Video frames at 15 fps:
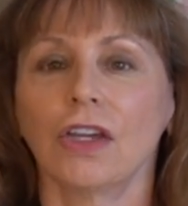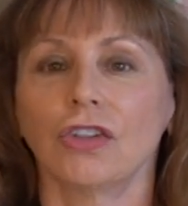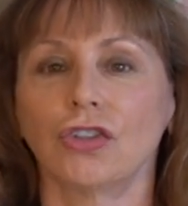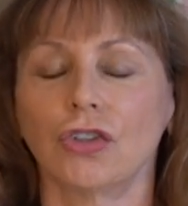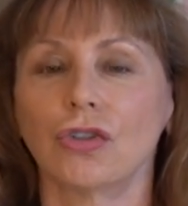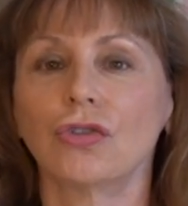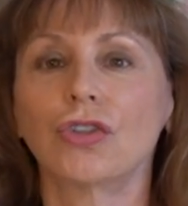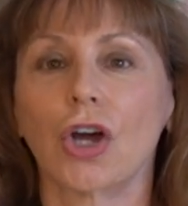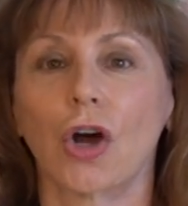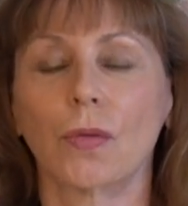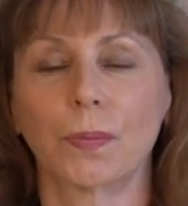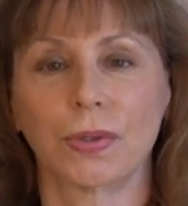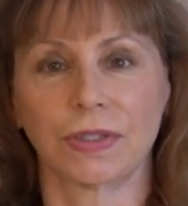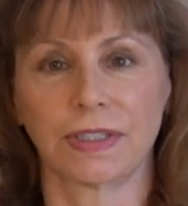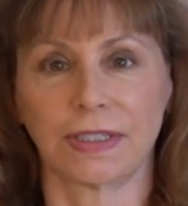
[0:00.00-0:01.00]
You
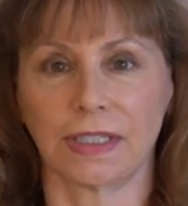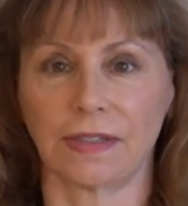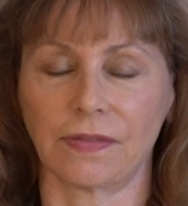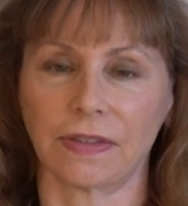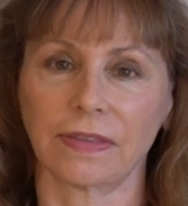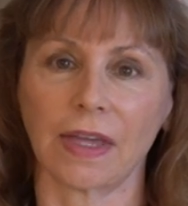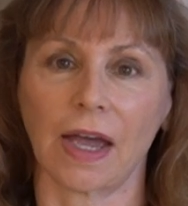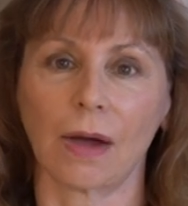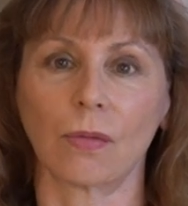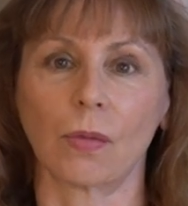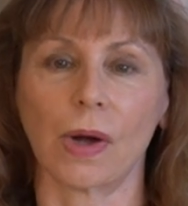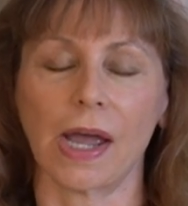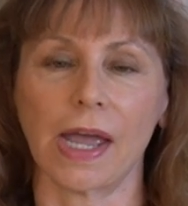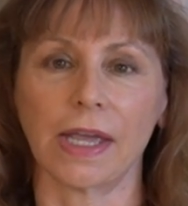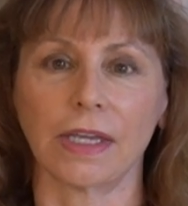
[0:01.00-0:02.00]
don't perceive it that
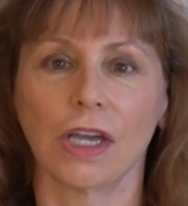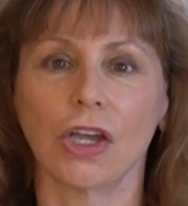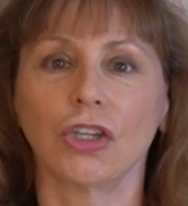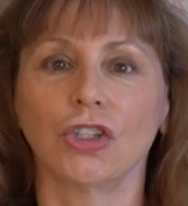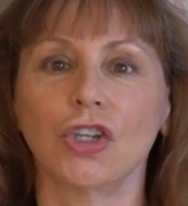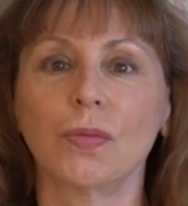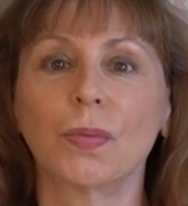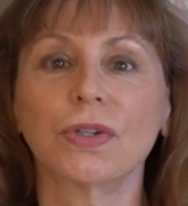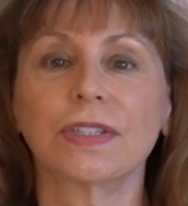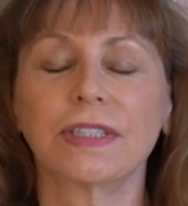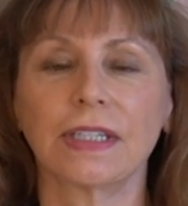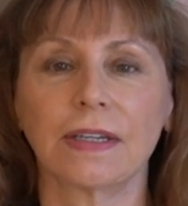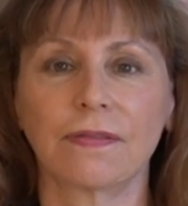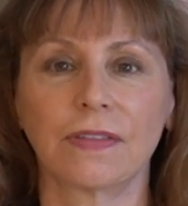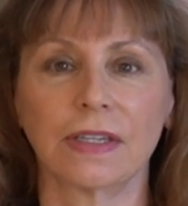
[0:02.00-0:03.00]
way. You
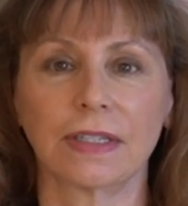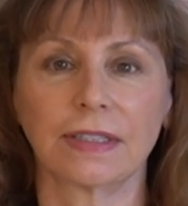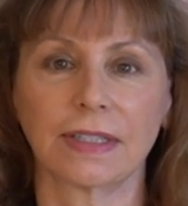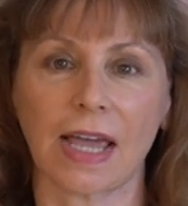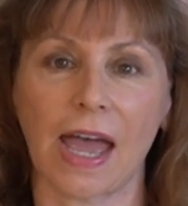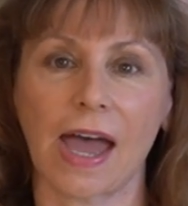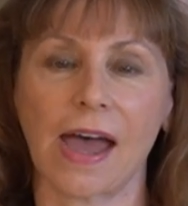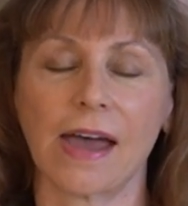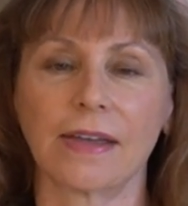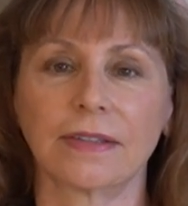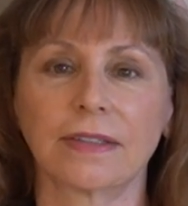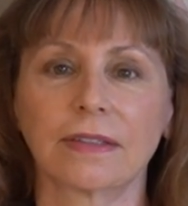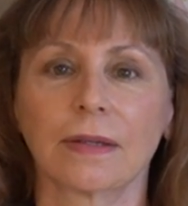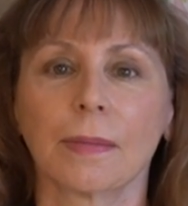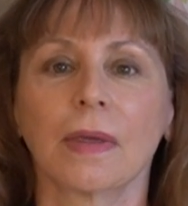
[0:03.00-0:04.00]
perceive this
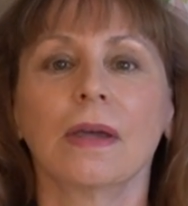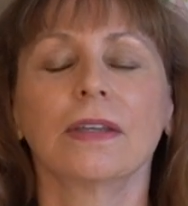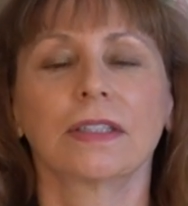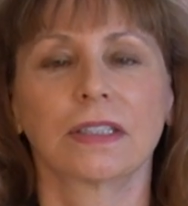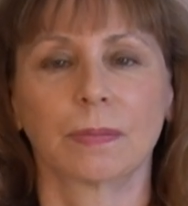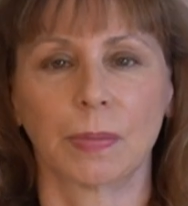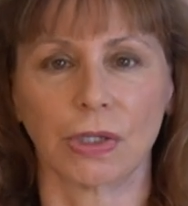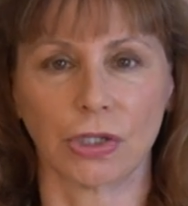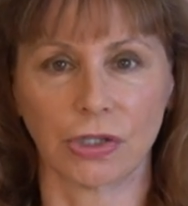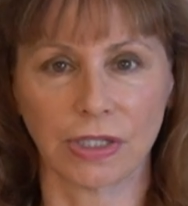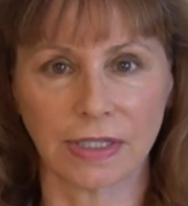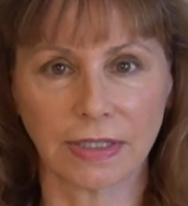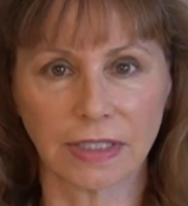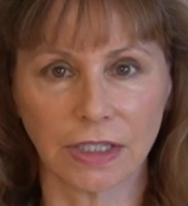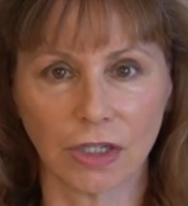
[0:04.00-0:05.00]
as Spirit
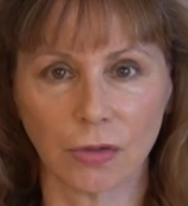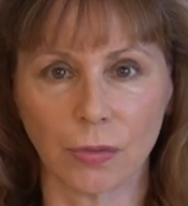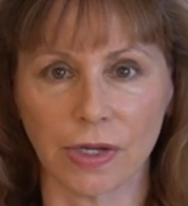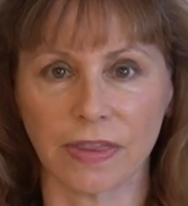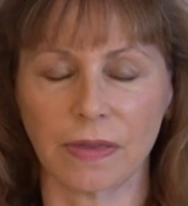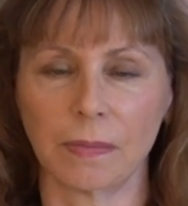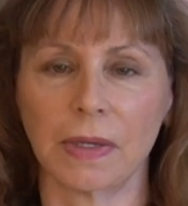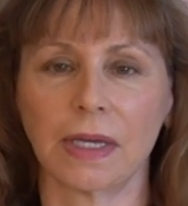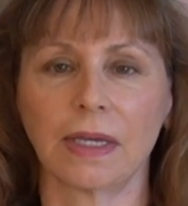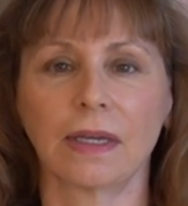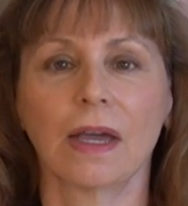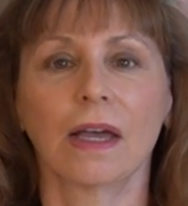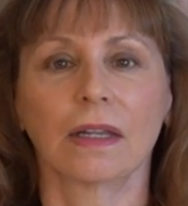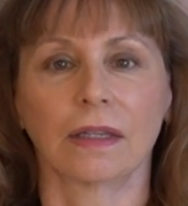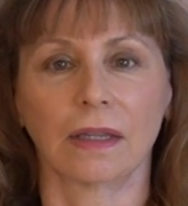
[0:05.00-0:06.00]
is here with
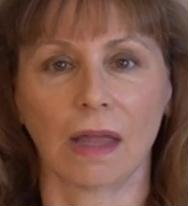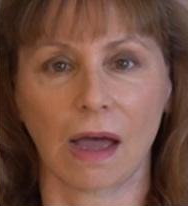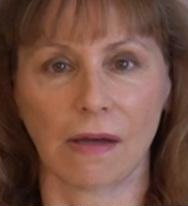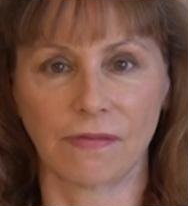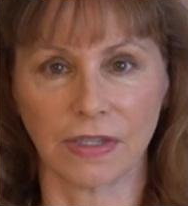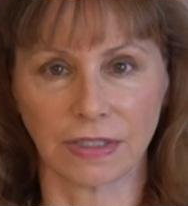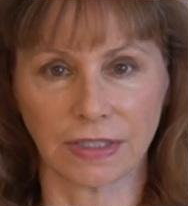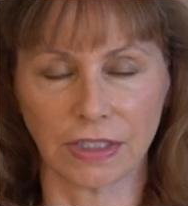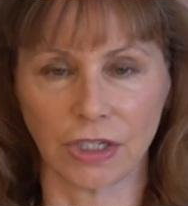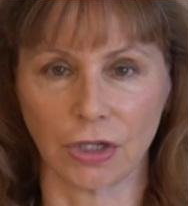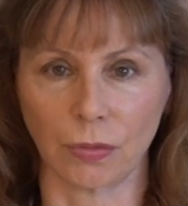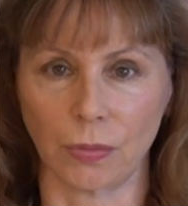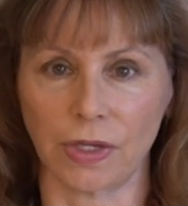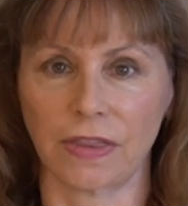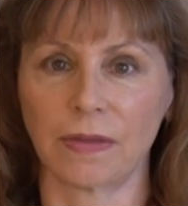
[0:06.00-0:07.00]
me, love is
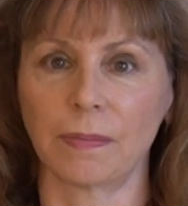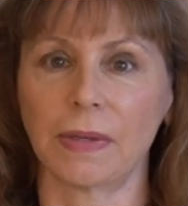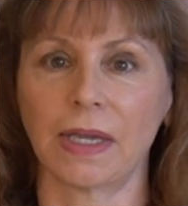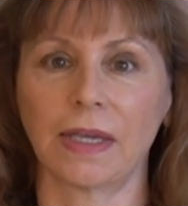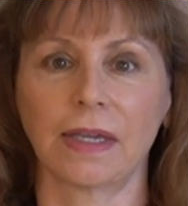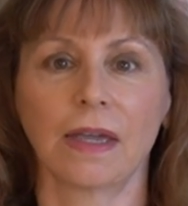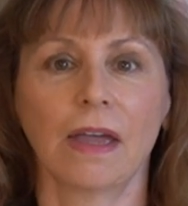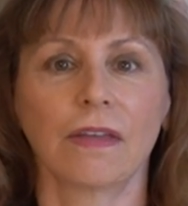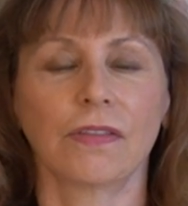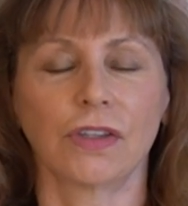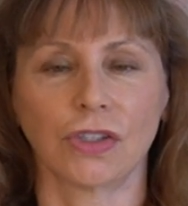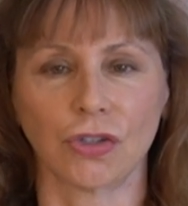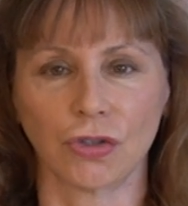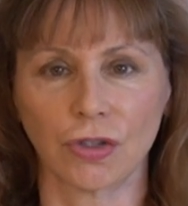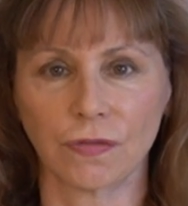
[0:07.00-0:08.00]
here with me, the
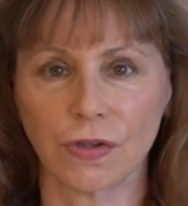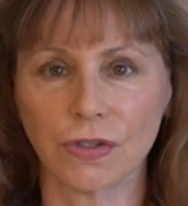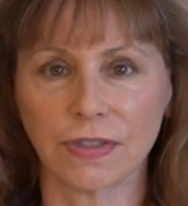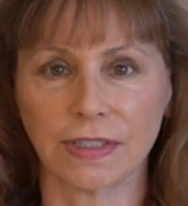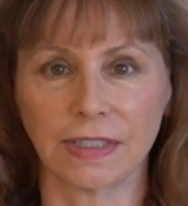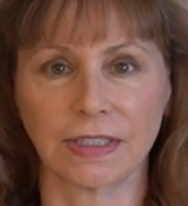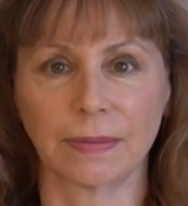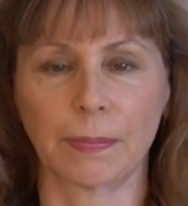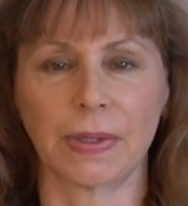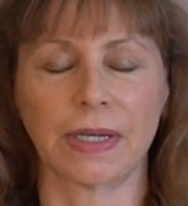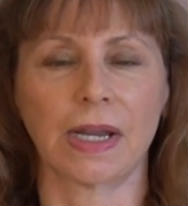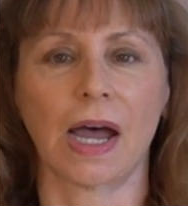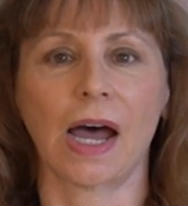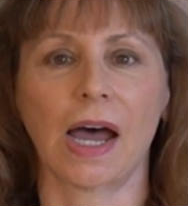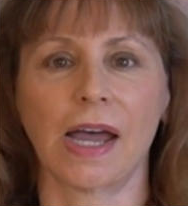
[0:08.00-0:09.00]
universe is
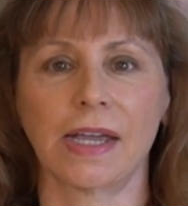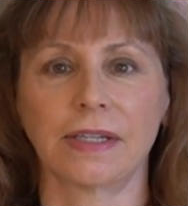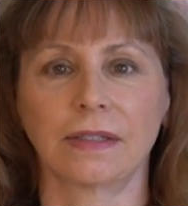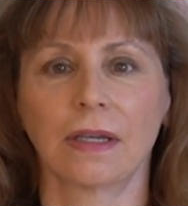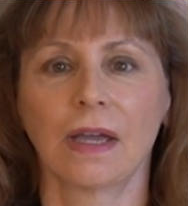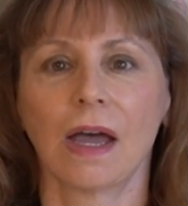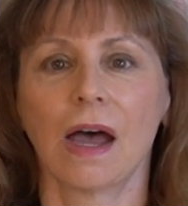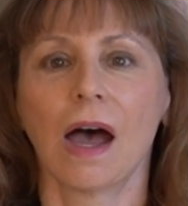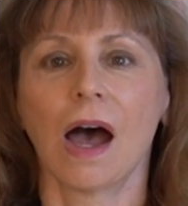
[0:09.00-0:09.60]
benign.